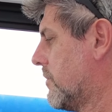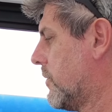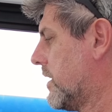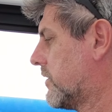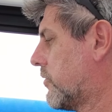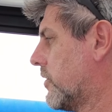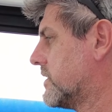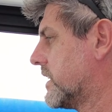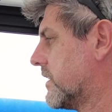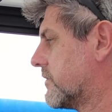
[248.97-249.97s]
But we're
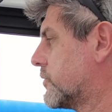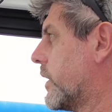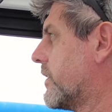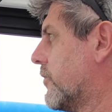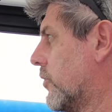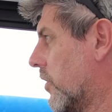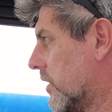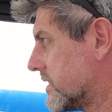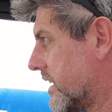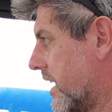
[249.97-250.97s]
cruising at 24
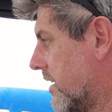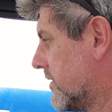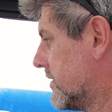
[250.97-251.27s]
knots now.